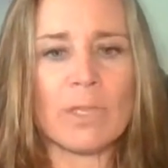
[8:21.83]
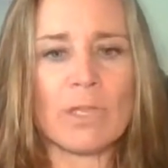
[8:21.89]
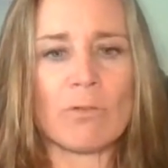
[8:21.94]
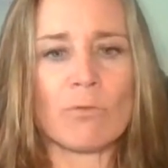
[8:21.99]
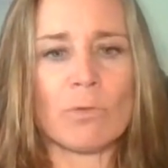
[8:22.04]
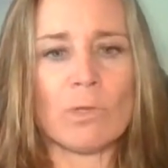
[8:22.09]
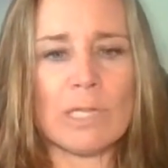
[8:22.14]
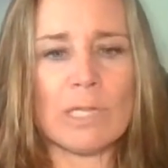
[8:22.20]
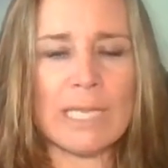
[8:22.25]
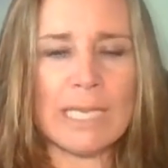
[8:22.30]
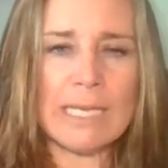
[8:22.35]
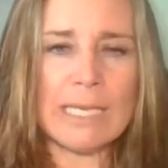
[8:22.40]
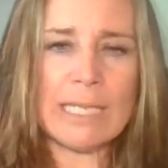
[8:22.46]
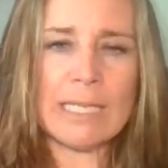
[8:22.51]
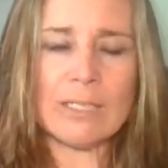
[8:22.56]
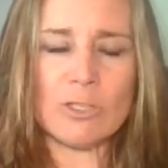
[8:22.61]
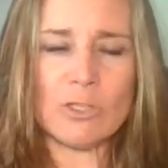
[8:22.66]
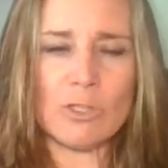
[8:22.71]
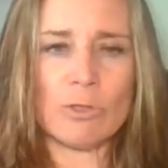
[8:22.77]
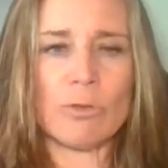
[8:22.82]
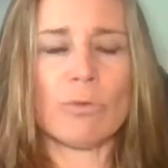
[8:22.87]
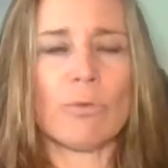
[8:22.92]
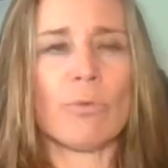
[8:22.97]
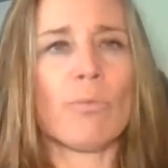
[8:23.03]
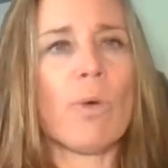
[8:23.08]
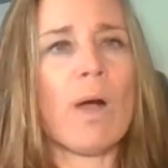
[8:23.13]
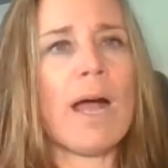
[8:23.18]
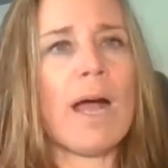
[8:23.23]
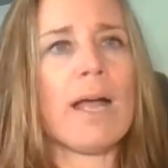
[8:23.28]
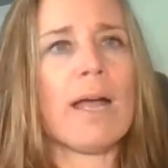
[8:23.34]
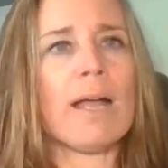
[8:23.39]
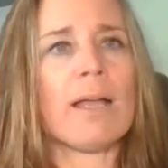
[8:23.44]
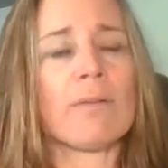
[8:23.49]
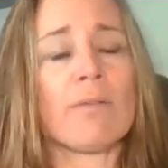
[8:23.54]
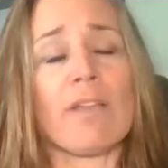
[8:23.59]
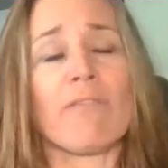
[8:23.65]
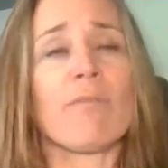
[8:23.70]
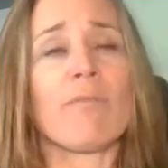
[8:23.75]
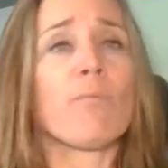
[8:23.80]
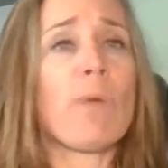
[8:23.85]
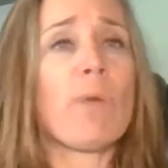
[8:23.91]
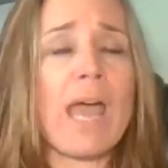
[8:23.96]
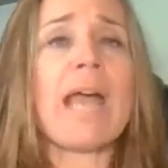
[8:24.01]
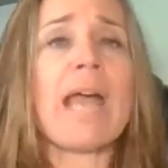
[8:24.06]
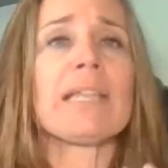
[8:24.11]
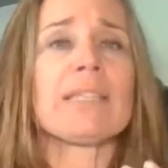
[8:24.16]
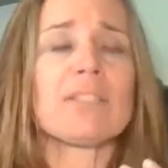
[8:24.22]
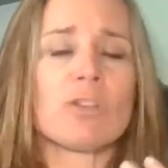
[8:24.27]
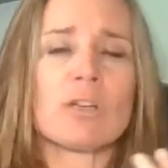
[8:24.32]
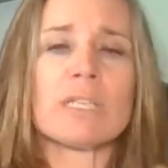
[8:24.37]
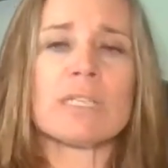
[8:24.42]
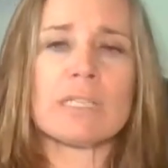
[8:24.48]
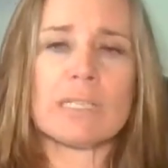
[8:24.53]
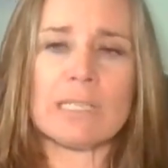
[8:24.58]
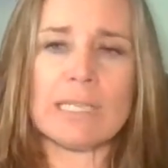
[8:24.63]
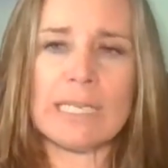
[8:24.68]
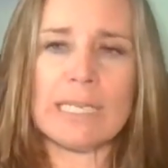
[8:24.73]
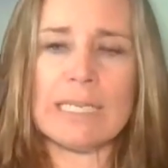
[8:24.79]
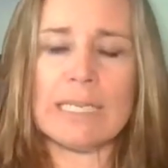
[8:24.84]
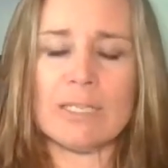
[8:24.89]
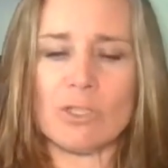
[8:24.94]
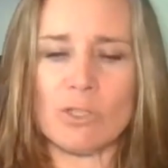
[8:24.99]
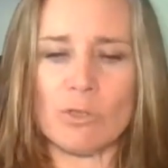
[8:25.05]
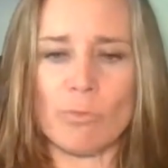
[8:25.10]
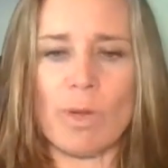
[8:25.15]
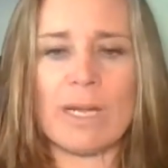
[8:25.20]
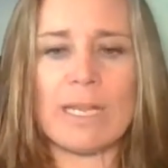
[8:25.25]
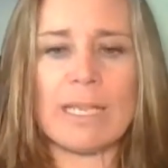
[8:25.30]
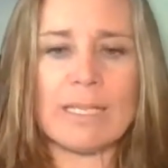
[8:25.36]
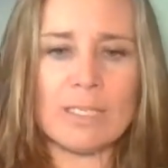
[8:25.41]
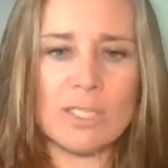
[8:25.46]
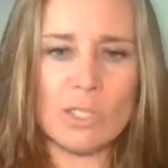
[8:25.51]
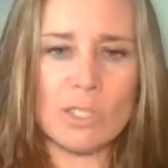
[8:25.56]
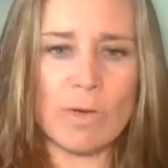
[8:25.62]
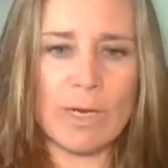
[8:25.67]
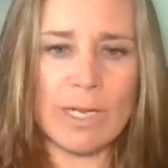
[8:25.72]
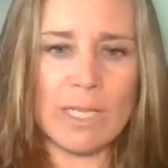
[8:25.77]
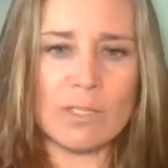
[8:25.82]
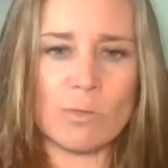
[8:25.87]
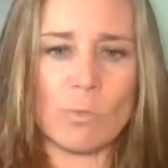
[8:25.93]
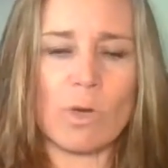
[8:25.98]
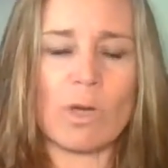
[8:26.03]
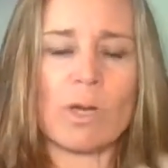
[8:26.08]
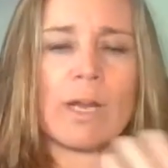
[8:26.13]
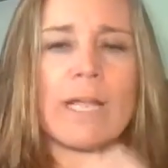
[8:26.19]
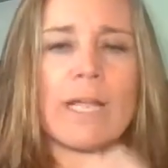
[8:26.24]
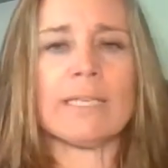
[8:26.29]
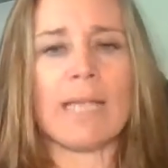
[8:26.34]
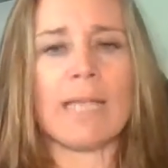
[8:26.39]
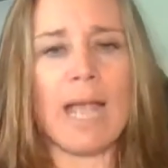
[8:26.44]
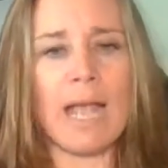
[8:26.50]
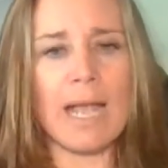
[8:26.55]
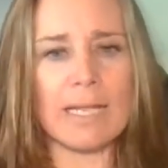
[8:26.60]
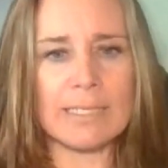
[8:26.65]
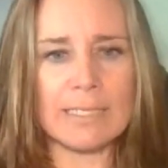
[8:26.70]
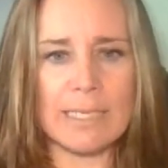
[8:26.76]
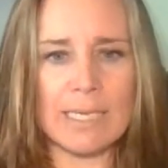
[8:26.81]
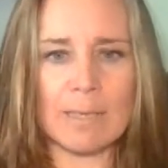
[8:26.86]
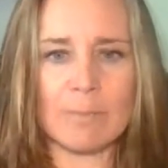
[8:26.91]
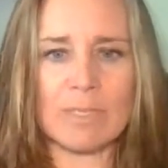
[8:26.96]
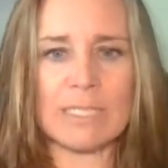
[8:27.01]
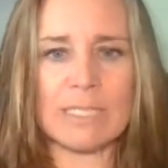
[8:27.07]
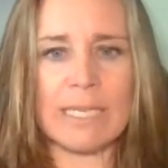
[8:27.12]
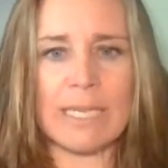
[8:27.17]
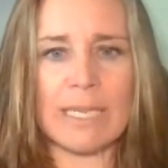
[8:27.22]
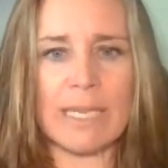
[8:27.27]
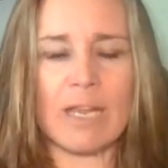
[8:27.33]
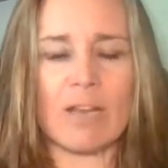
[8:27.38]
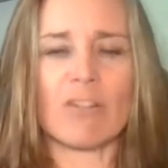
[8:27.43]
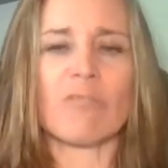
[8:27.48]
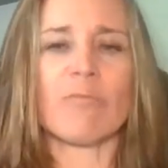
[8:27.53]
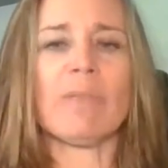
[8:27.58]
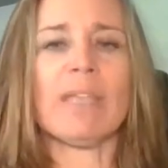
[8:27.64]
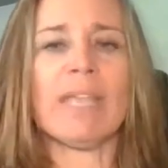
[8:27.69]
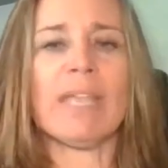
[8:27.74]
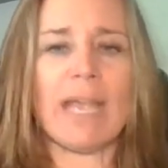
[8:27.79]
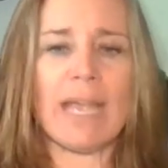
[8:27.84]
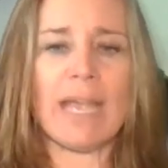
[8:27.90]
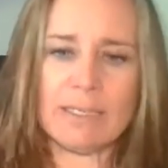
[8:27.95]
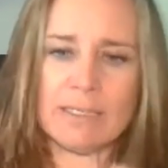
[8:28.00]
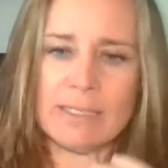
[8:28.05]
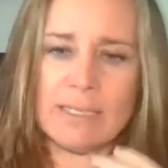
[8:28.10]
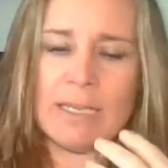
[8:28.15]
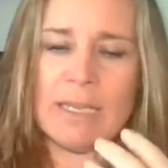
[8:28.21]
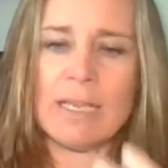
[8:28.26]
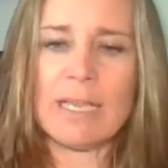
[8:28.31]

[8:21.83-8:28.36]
lean into what when I started to lean into what his strengths were and to ask him to take care of me and